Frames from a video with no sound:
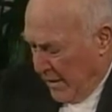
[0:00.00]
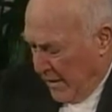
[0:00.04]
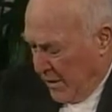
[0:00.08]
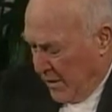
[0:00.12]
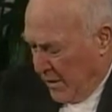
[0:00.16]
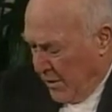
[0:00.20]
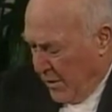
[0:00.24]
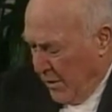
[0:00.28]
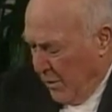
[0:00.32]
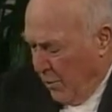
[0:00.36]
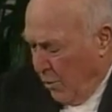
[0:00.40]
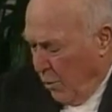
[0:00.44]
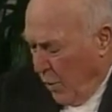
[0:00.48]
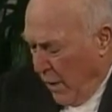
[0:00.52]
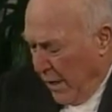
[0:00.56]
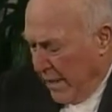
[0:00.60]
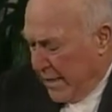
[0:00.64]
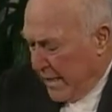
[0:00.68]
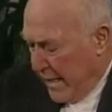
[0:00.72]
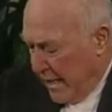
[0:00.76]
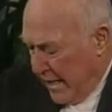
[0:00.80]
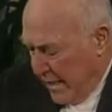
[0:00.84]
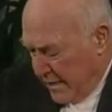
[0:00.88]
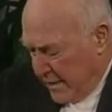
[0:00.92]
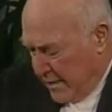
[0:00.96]
to
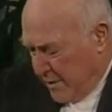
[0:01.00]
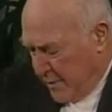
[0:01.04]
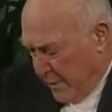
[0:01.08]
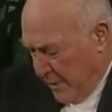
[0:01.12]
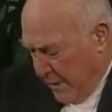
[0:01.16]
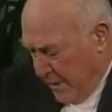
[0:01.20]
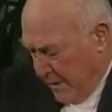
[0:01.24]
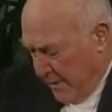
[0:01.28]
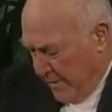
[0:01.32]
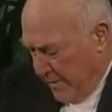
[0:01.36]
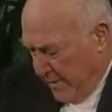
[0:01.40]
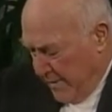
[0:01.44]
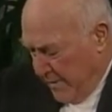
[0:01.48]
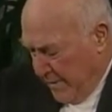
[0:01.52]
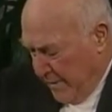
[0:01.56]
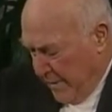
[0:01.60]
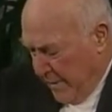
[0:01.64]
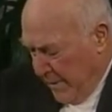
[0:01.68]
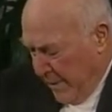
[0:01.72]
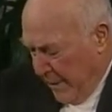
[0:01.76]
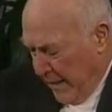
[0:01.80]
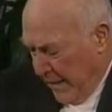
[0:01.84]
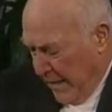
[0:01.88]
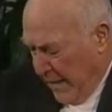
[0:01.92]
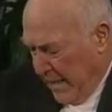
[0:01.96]
one husband,
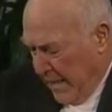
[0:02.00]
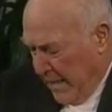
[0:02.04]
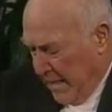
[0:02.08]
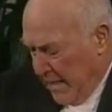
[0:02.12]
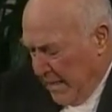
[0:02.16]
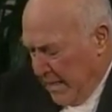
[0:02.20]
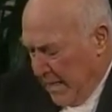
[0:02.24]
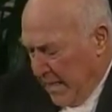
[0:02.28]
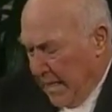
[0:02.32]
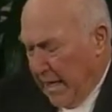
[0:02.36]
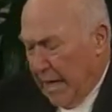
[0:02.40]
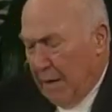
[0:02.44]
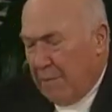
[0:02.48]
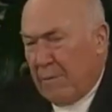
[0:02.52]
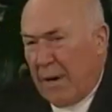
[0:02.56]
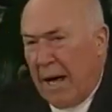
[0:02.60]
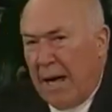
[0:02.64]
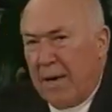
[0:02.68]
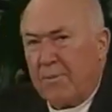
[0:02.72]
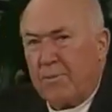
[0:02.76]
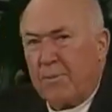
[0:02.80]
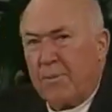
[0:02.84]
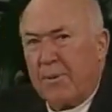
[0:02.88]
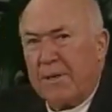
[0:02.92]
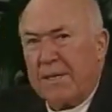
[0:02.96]
that I
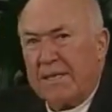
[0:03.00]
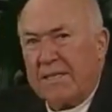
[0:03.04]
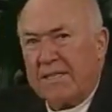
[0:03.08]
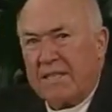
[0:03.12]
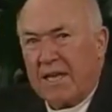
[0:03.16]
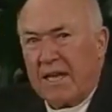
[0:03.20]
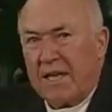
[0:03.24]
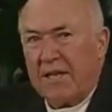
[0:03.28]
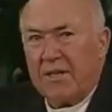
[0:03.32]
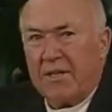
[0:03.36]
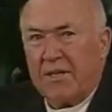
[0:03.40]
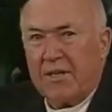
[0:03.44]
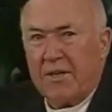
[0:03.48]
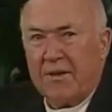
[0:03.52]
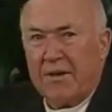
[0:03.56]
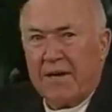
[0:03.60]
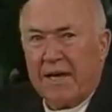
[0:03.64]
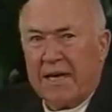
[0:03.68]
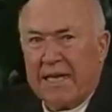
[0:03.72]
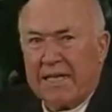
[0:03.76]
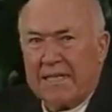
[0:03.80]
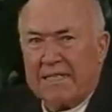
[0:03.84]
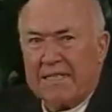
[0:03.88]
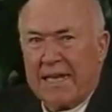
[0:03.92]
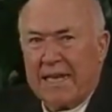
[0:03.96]
might present you
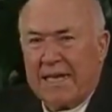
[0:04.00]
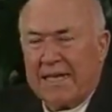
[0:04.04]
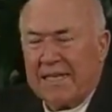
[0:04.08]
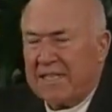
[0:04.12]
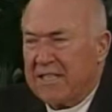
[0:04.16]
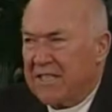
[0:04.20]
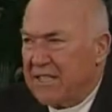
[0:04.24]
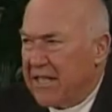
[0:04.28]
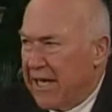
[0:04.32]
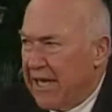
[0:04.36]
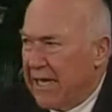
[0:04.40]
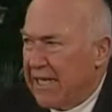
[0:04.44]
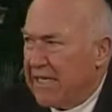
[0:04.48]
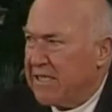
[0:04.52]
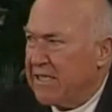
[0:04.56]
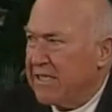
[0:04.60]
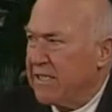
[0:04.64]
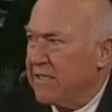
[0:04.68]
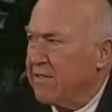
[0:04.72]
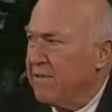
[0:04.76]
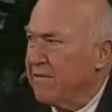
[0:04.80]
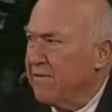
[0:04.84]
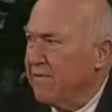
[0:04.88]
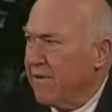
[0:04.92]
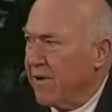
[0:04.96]
as a
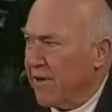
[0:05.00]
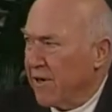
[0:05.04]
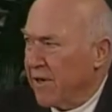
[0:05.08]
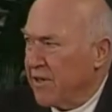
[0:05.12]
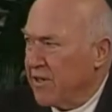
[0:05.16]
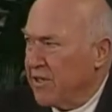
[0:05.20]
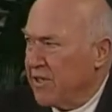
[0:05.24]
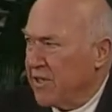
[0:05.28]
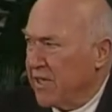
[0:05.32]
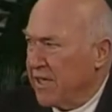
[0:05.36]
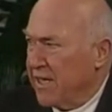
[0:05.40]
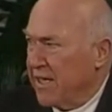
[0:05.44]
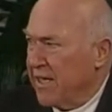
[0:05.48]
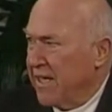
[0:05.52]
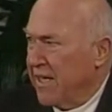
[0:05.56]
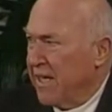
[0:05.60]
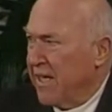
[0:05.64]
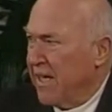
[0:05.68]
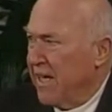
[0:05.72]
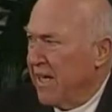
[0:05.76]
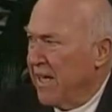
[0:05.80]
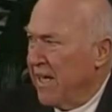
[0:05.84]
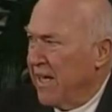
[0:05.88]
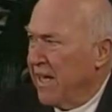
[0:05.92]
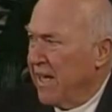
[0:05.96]
chaste virgin
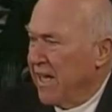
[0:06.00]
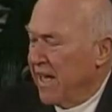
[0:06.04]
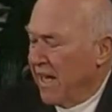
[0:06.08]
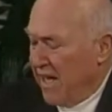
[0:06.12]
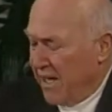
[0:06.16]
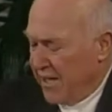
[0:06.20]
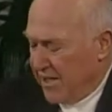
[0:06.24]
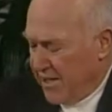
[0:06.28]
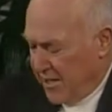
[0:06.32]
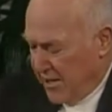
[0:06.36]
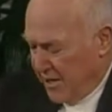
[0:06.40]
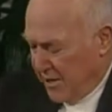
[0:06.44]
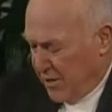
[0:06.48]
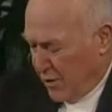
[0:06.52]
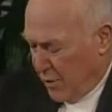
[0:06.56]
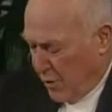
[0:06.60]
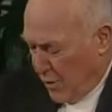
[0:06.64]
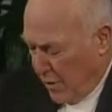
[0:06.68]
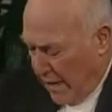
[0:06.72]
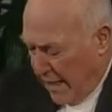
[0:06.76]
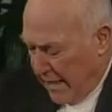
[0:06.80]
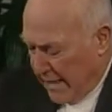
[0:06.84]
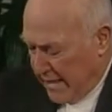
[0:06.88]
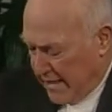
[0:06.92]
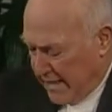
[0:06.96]
unto
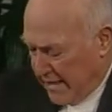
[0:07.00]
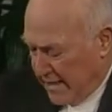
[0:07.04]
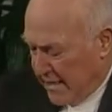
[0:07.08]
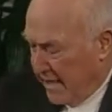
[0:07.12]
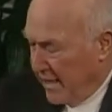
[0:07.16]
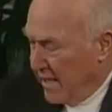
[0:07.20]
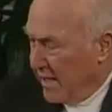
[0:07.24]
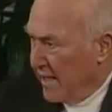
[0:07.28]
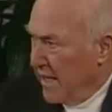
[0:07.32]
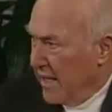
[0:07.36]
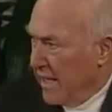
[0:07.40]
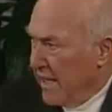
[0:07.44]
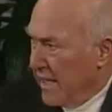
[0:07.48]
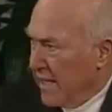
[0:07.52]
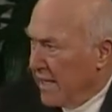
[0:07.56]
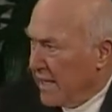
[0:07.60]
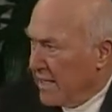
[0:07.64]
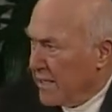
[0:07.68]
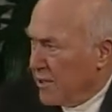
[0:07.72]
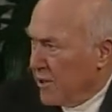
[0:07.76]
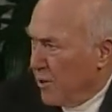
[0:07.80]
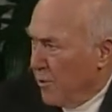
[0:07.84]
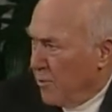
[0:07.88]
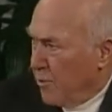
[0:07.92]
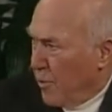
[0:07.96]
Christ. And
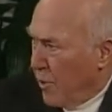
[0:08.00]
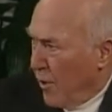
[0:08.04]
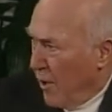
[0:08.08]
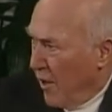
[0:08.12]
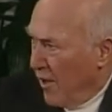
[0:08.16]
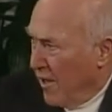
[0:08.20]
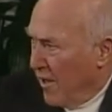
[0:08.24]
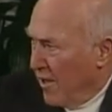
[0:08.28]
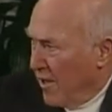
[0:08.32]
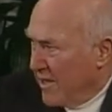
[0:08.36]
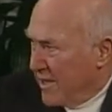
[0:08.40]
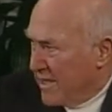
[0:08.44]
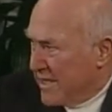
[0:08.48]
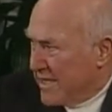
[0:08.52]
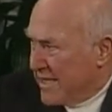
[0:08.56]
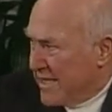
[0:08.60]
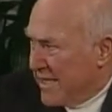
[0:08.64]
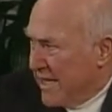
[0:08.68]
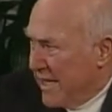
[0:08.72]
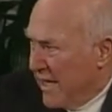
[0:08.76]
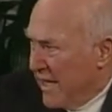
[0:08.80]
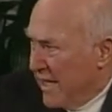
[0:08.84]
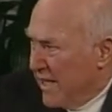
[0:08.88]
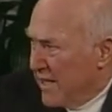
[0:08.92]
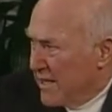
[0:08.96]
so Paul's
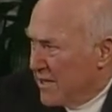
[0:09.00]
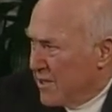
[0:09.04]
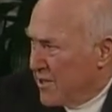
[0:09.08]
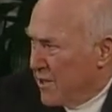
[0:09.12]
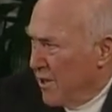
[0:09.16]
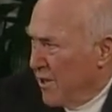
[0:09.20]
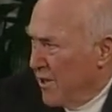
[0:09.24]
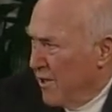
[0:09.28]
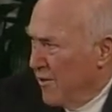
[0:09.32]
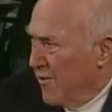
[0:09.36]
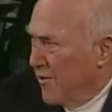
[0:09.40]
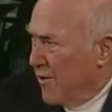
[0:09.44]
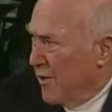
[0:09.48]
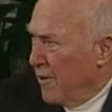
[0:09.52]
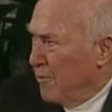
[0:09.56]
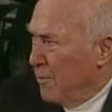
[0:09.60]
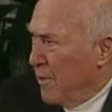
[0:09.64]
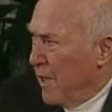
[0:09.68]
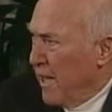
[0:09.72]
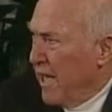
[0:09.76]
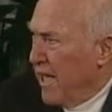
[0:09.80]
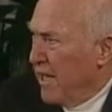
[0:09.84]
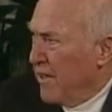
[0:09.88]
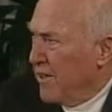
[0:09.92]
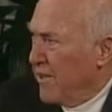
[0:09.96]
sort of
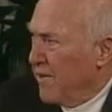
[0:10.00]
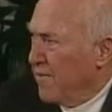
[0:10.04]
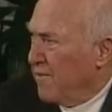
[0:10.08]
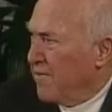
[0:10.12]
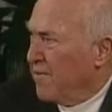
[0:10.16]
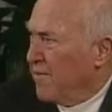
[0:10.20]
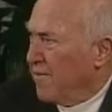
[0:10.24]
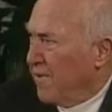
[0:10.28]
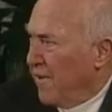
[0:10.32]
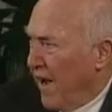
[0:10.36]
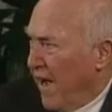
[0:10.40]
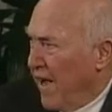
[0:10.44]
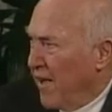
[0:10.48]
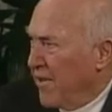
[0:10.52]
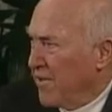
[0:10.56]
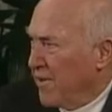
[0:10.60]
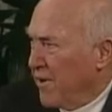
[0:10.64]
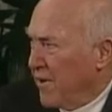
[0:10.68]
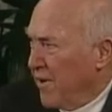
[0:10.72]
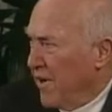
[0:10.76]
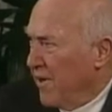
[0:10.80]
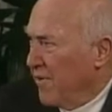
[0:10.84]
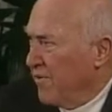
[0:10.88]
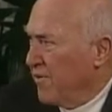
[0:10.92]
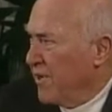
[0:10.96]
being the
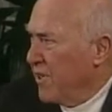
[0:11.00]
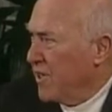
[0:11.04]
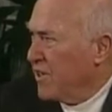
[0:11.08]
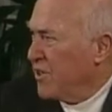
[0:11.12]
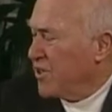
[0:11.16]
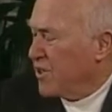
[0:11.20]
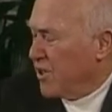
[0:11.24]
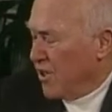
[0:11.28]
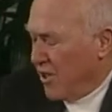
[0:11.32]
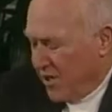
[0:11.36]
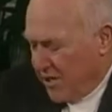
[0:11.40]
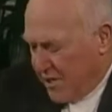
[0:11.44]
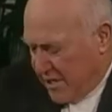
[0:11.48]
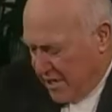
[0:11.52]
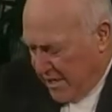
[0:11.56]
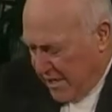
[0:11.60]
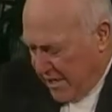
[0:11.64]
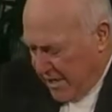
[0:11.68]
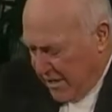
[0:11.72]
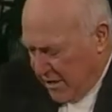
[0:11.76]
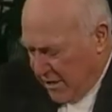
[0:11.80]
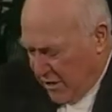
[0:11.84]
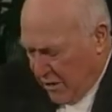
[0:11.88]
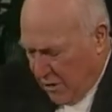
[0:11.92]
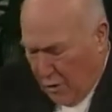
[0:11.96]
father of the church
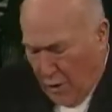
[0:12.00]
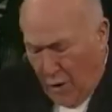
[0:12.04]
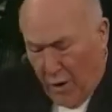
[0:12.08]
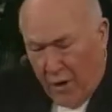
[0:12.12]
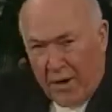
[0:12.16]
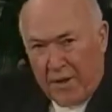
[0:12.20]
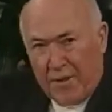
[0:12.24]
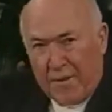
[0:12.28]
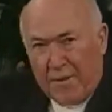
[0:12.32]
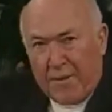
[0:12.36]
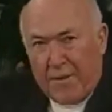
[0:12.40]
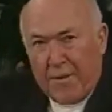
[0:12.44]
in Corinth.